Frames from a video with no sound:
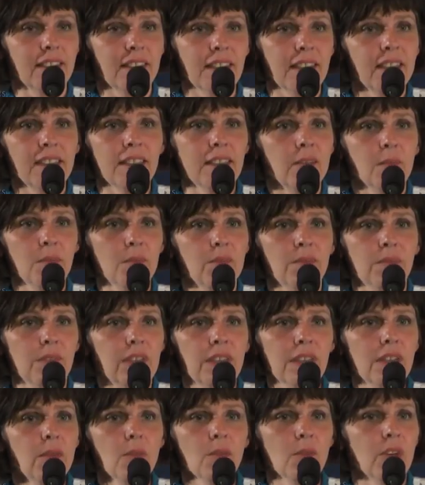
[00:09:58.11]
and they
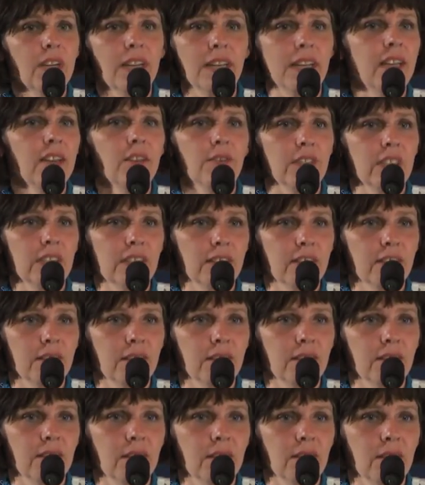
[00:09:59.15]
didn't want to hear it.
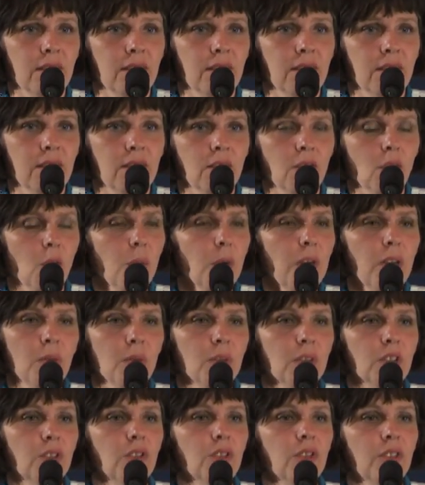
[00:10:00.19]
Nobody
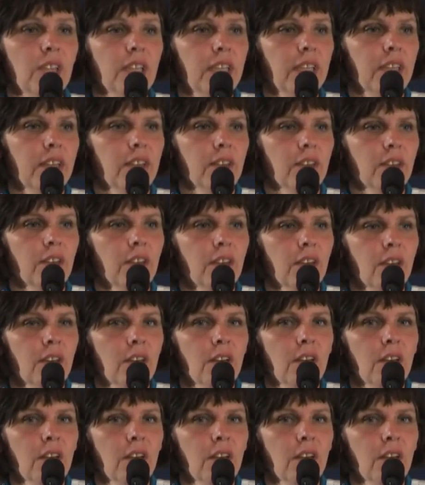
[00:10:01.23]
wanted to hear